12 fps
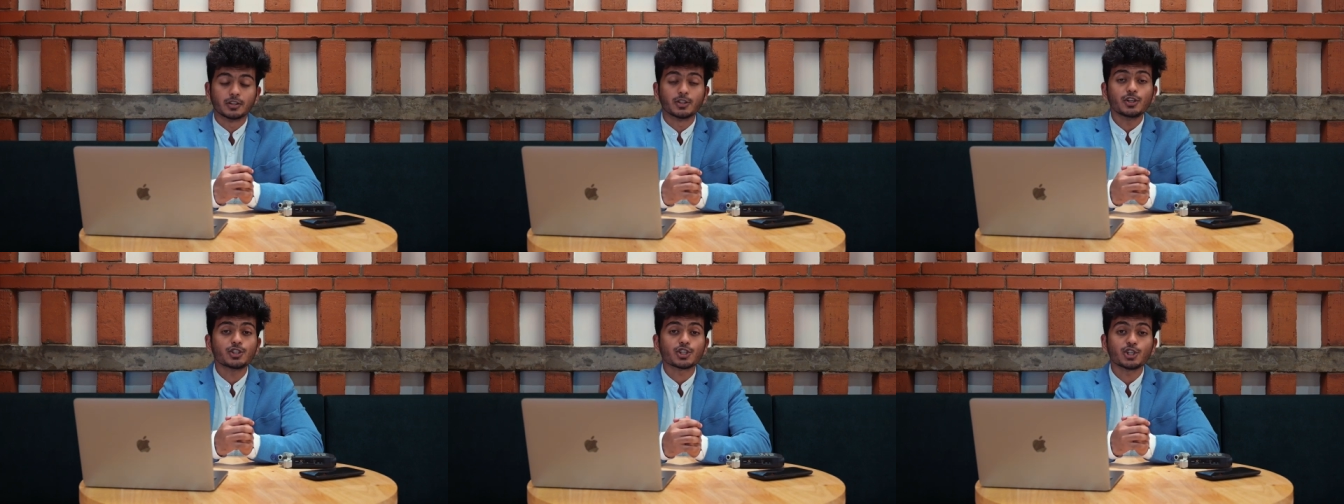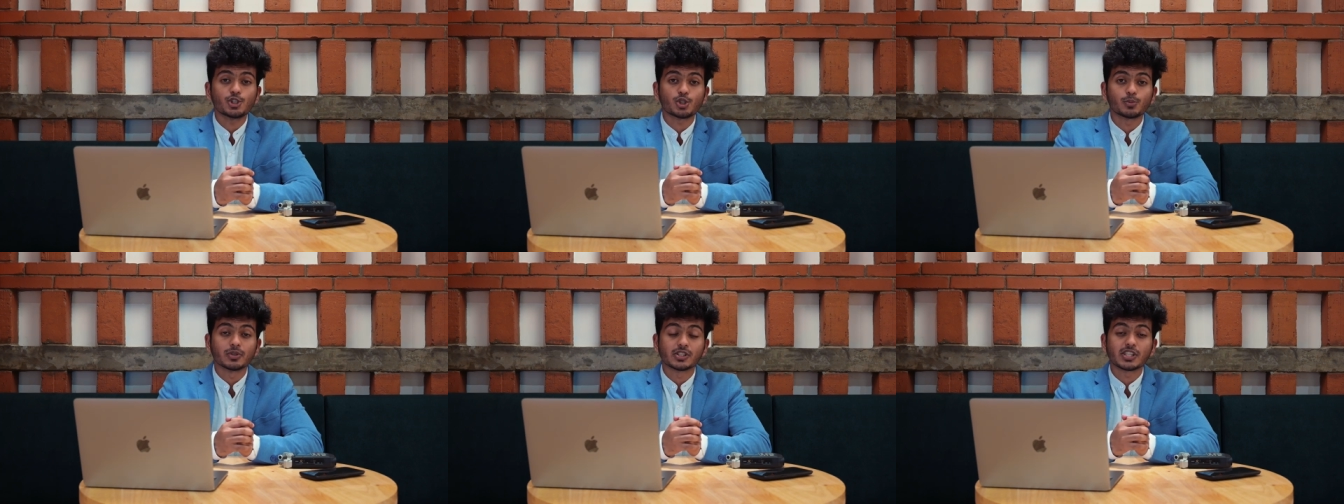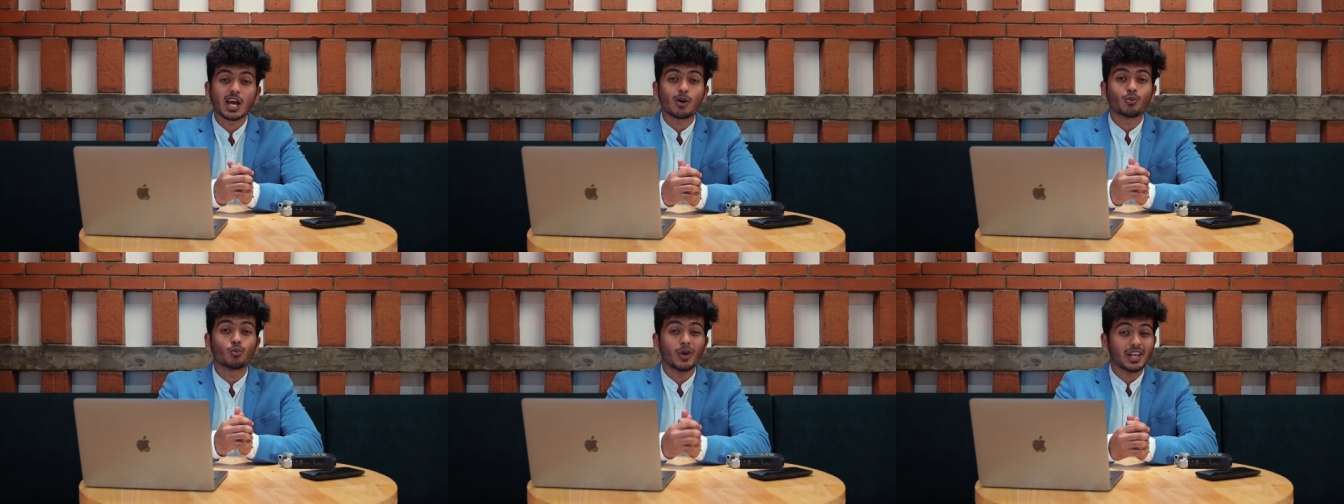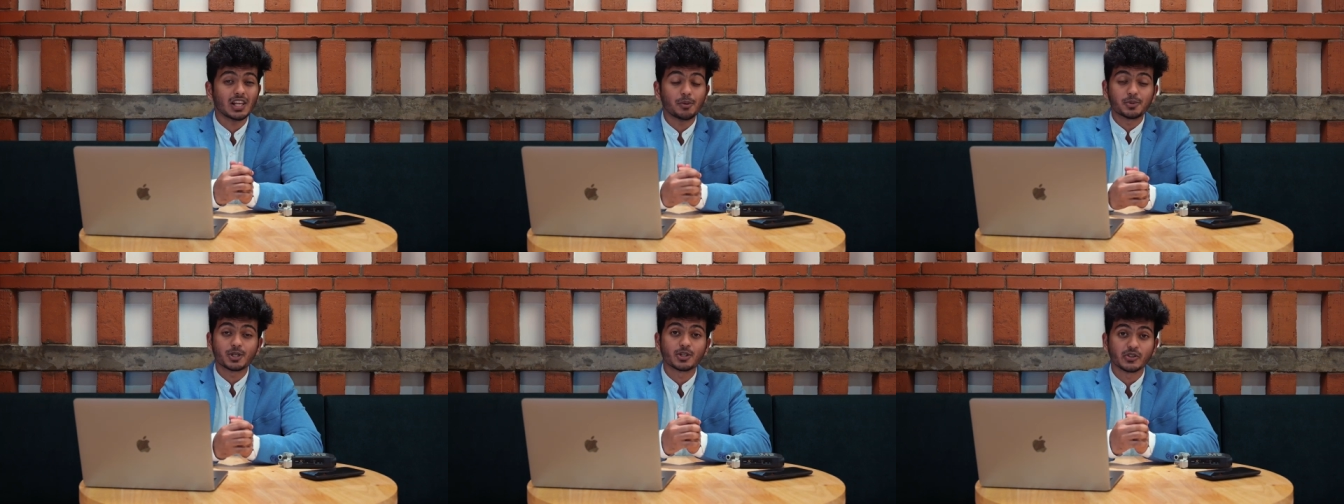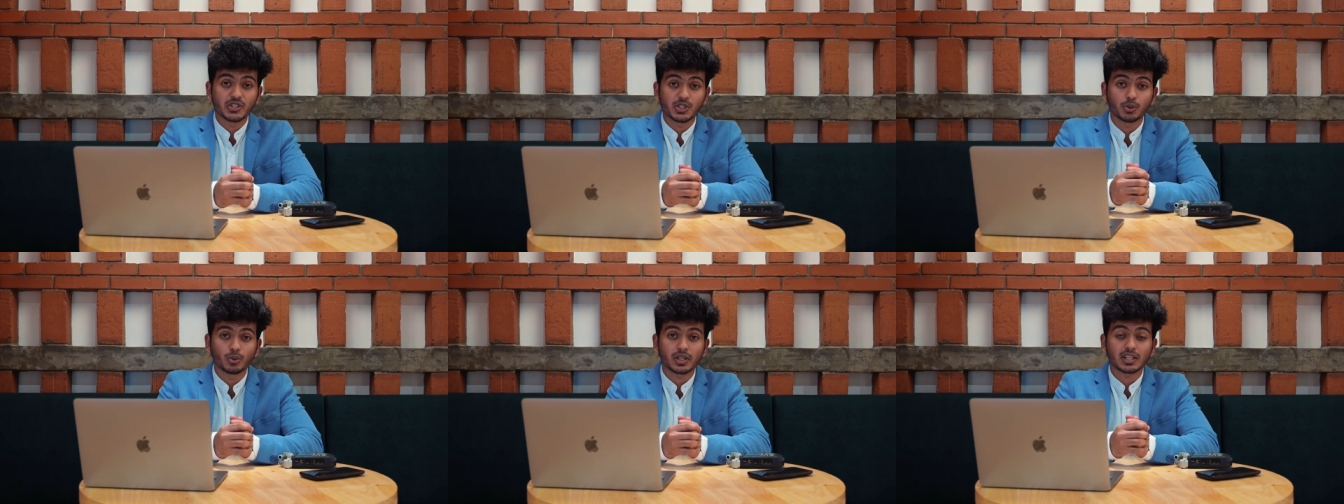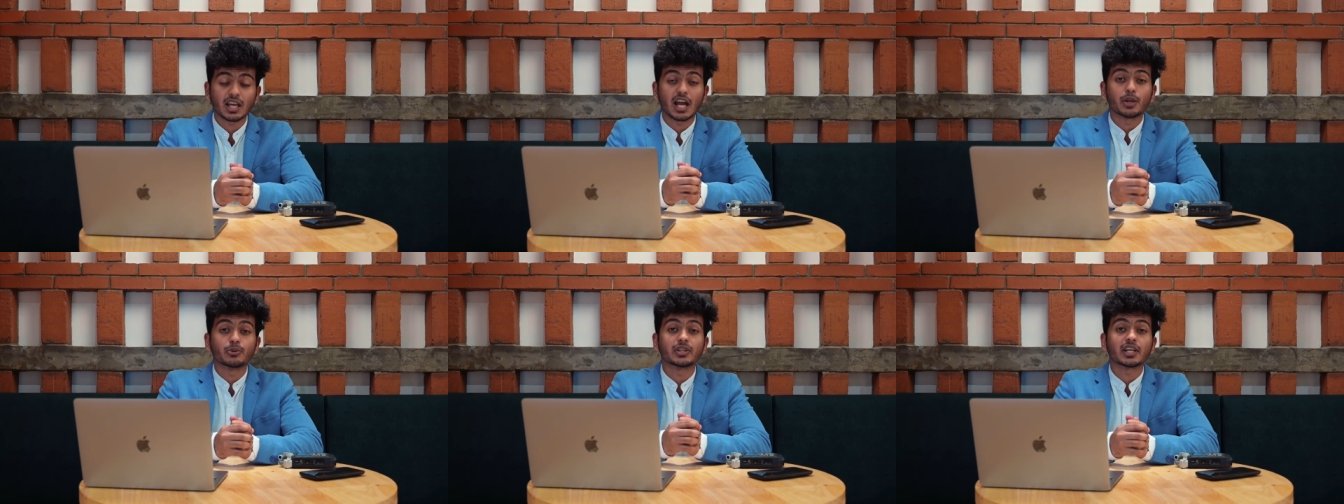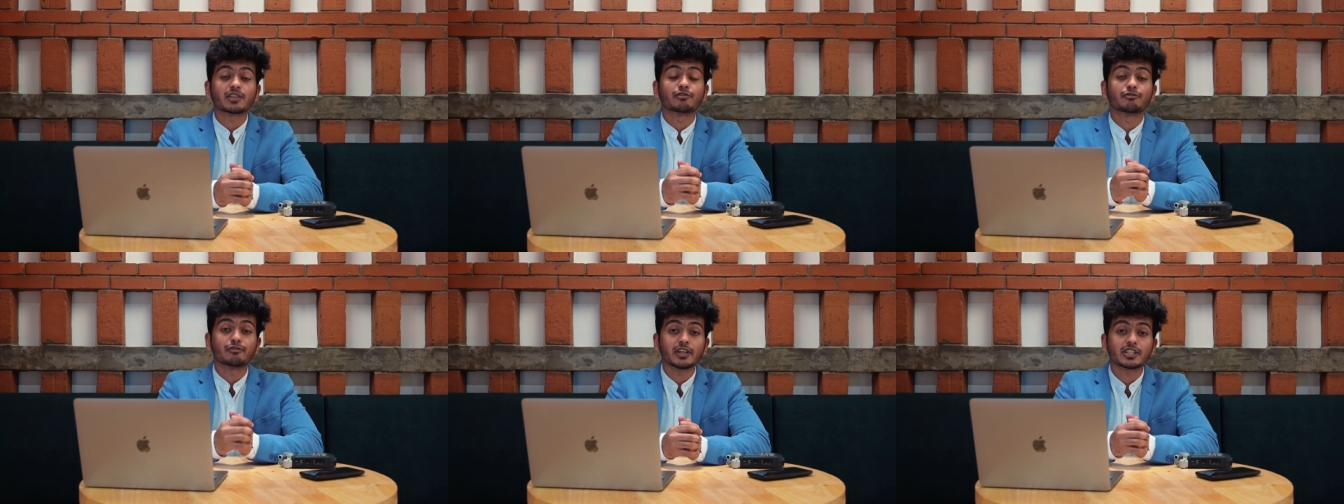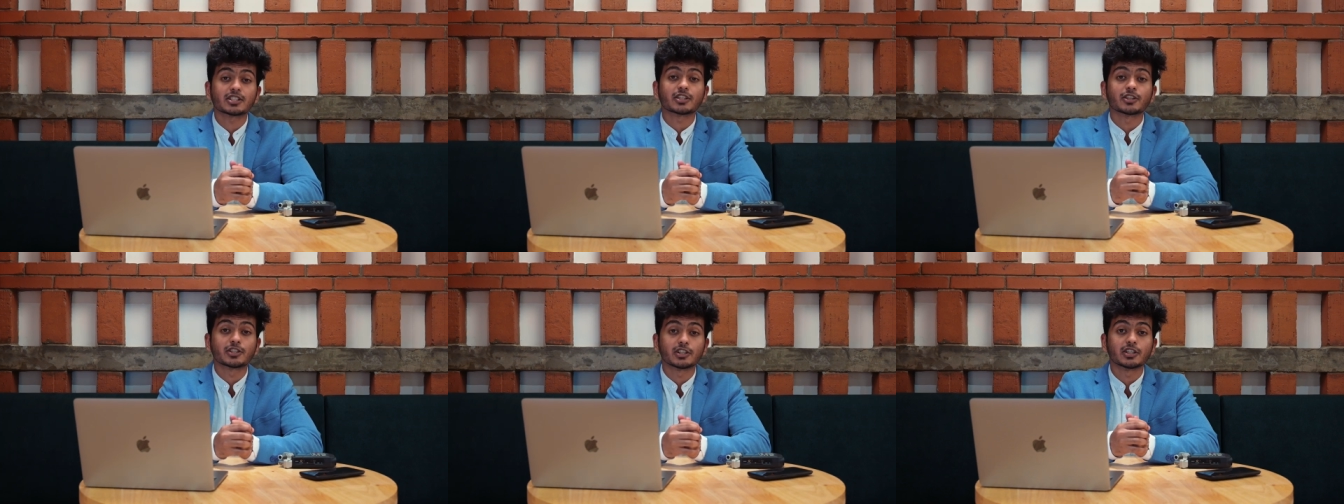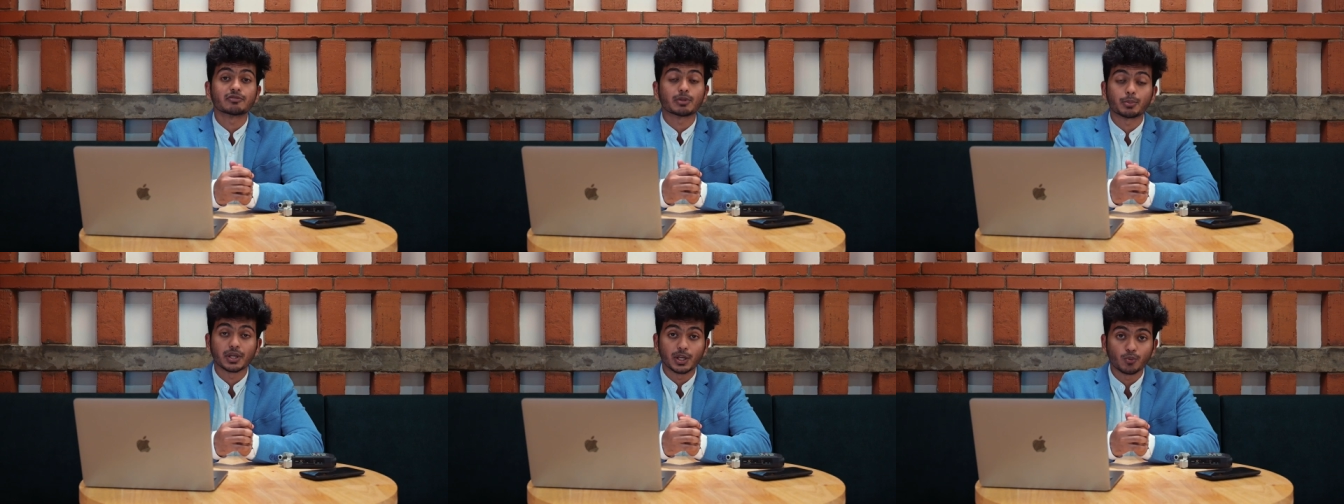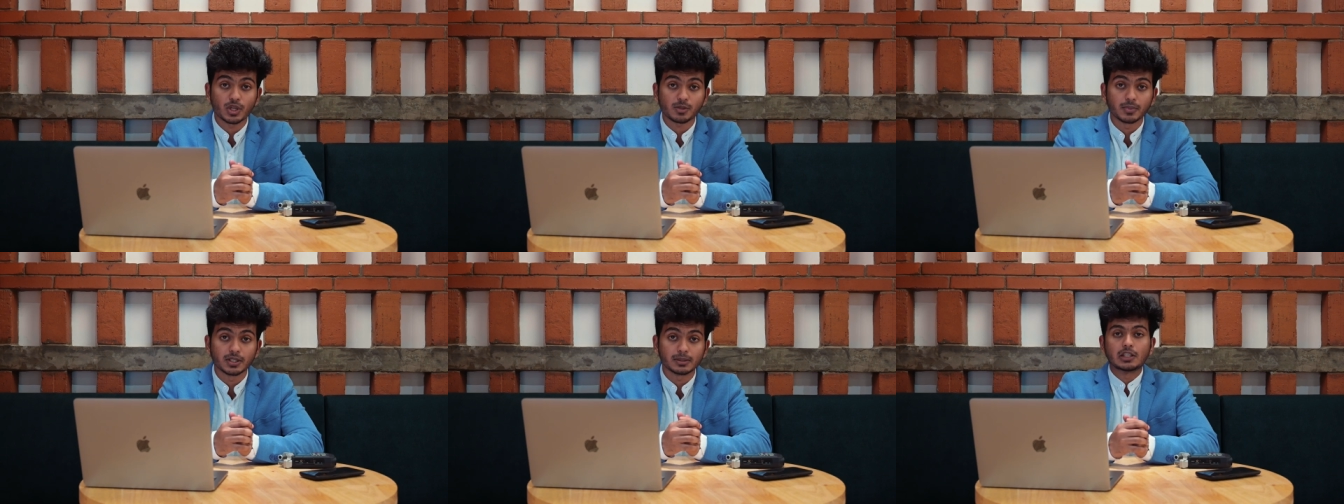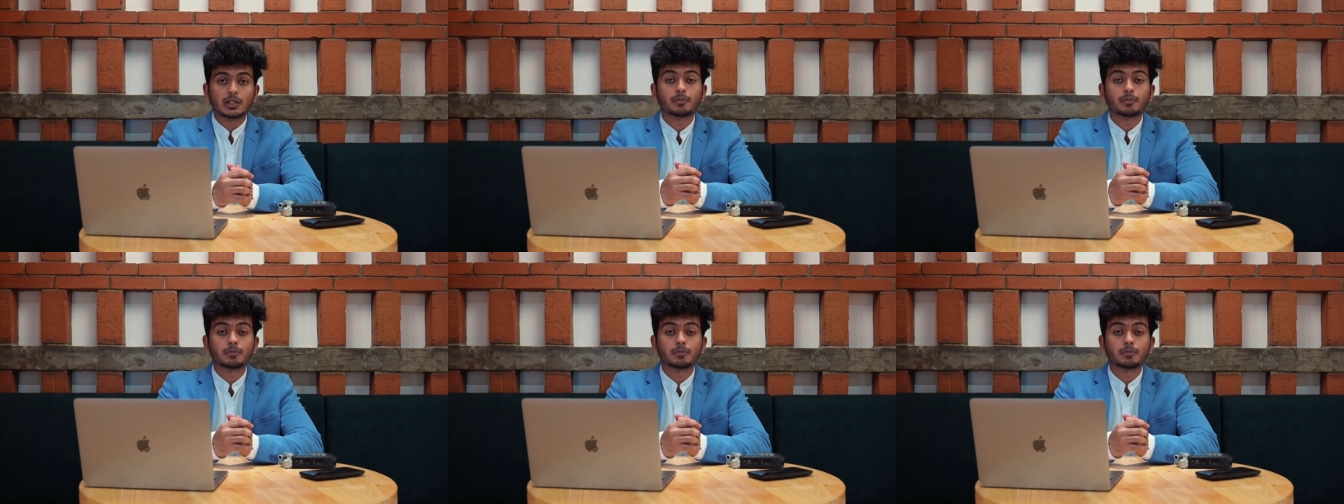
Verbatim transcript: These instruments have very limited risk to it and you get fixed return from the investment.